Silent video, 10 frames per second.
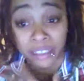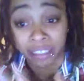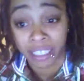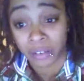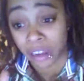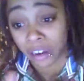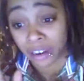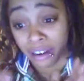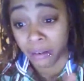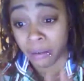I seen you, I
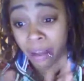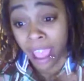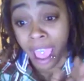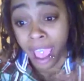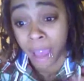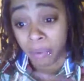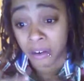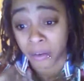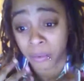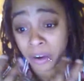didn't know what
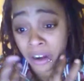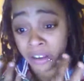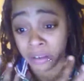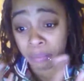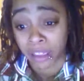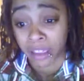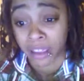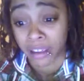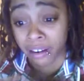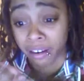happened or where you've
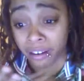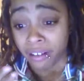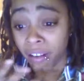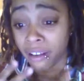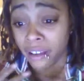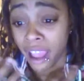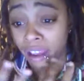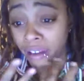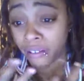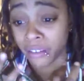been and
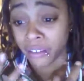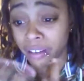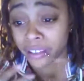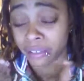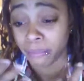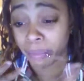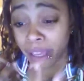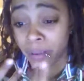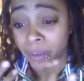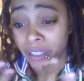how things have
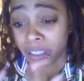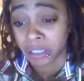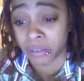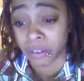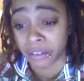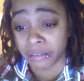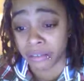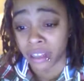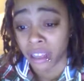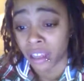been with you,
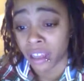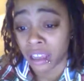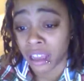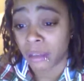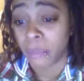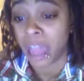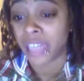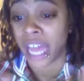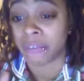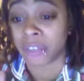and my
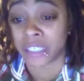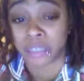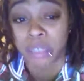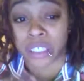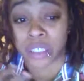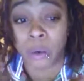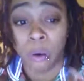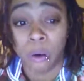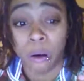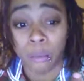life has just been so
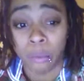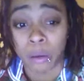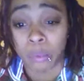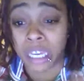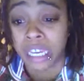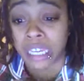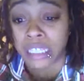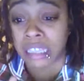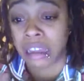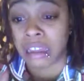horrible
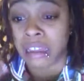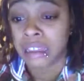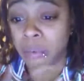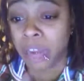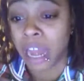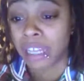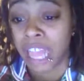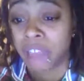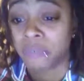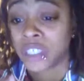because when I
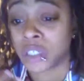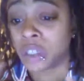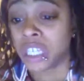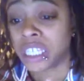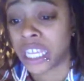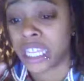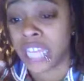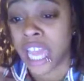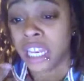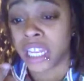left you, this and
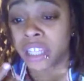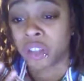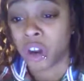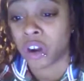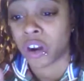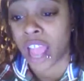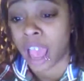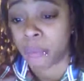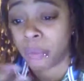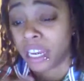that and the third
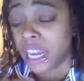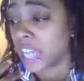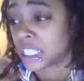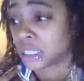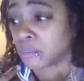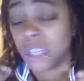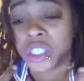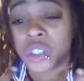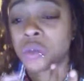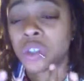happened, and I just
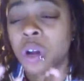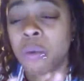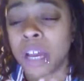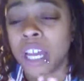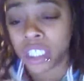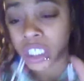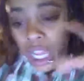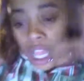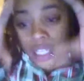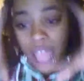missed you so much.
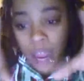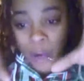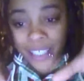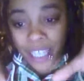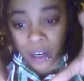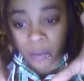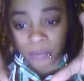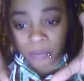That right there.